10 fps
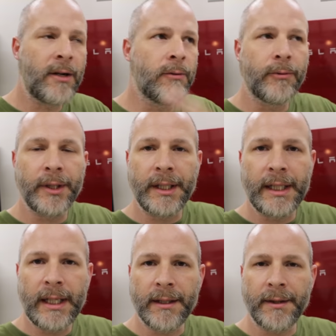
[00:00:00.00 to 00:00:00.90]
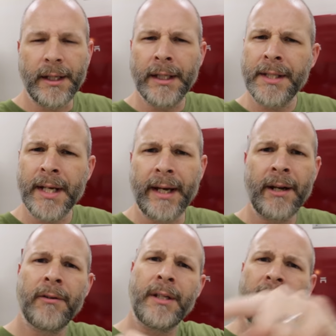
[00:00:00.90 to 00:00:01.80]
I don't really need the thing inside.
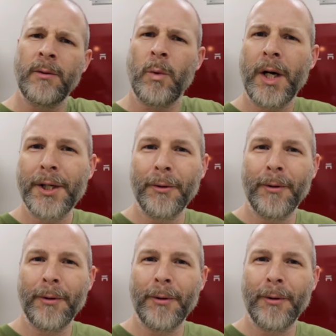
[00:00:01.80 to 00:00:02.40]
I don't need to walk